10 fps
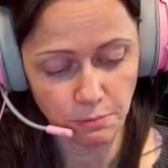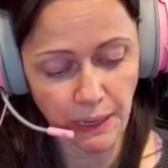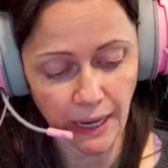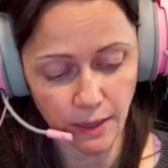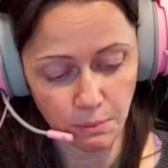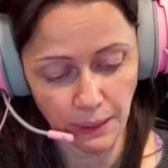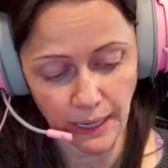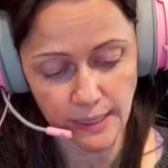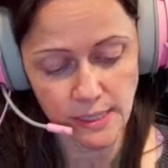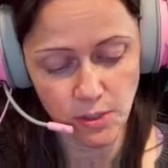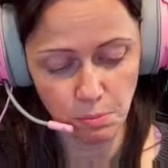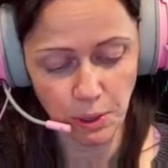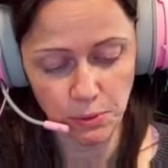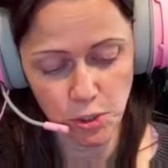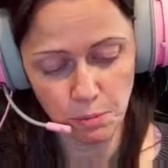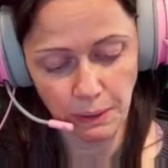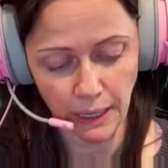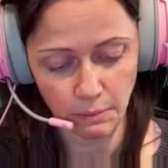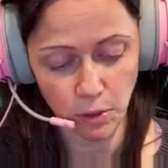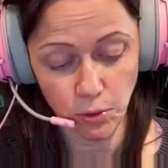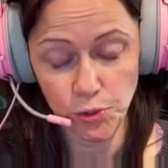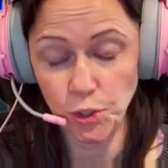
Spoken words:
pound mass as opposed to pound moles.